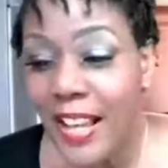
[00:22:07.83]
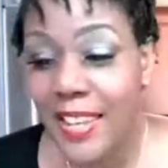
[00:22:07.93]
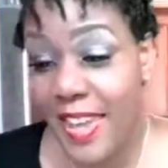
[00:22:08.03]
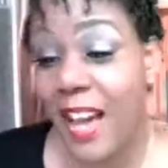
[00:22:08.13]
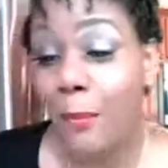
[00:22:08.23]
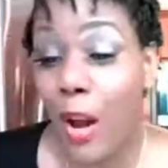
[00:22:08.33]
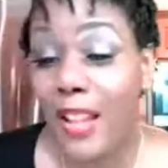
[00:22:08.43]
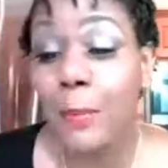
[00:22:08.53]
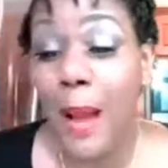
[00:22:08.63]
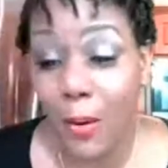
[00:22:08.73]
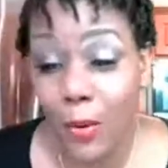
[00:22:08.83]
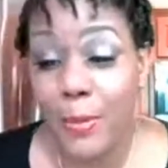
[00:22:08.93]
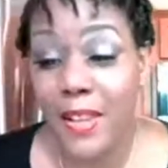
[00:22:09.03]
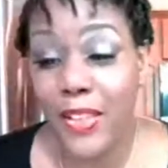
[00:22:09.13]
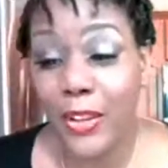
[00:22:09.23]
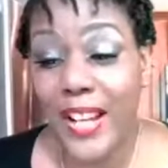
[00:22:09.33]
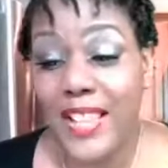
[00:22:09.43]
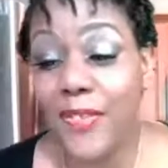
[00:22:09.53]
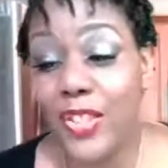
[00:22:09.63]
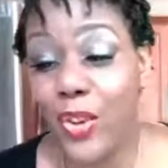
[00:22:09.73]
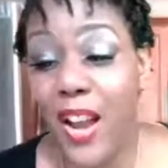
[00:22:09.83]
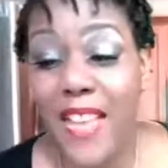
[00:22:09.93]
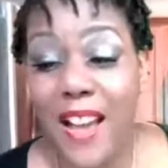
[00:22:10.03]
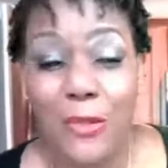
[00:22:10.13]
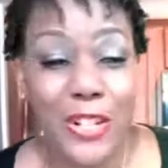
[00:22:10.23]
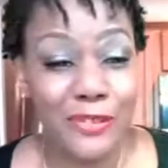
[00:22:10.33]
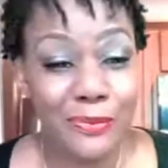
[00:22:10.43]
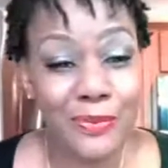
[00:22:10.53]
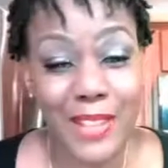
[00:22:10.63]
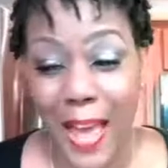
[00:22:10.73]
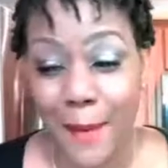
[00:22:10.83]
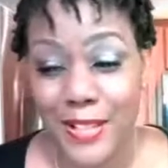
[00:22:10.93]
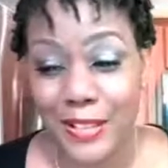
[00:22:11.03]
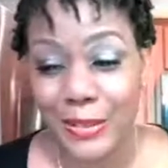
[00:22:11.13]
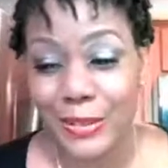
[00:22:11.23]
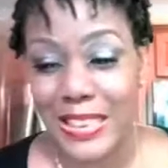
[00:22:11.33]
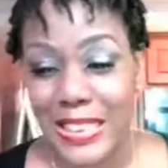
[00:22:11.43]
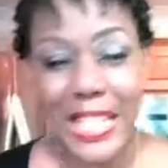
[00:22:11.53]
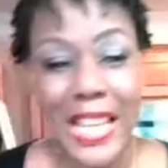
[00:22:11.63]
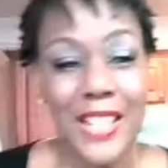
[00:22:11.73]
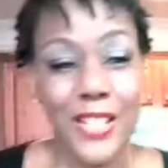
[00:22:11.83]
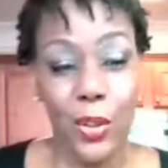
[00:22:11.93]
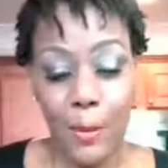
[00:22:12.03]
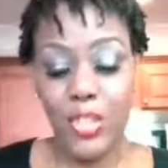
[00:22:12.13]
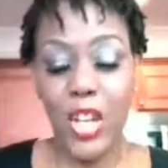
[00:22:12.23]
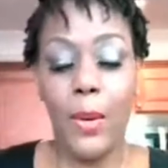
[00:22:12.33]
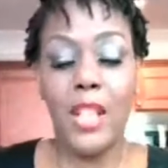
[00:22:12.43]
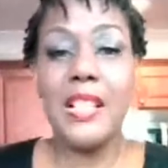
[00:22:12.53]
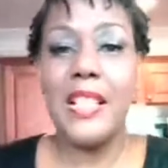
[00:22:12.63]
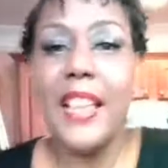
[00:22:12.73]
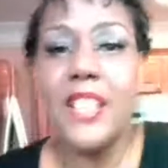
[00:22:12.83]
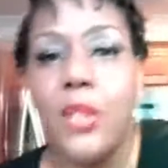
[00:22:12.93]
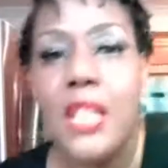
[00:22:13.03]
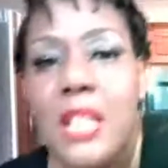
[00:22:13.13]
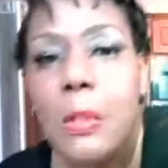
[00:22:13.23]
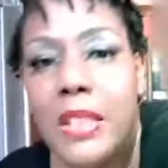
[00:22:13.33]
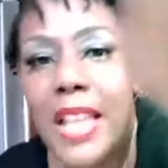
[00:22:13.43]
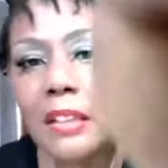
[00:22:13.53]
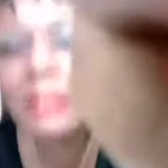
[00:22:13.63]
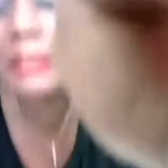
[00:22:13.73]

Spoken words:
yeah, barley probably would be another grain. I have to try that one. Absolutely. So let me show you what it looks like. So this is what they look